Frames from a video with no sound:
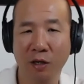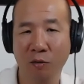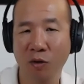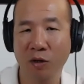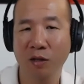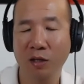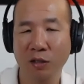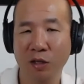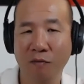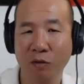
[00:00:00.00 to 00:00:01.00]
And one of the
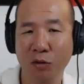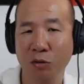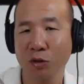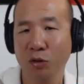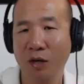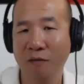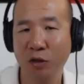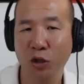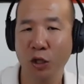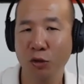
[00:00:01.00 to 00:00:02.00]
things you have to do is you have to
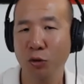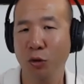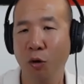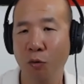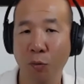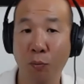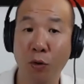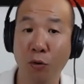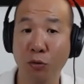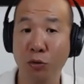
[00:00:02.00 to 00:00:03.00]
change your own
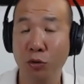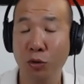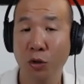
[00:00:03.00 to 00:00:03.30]
approach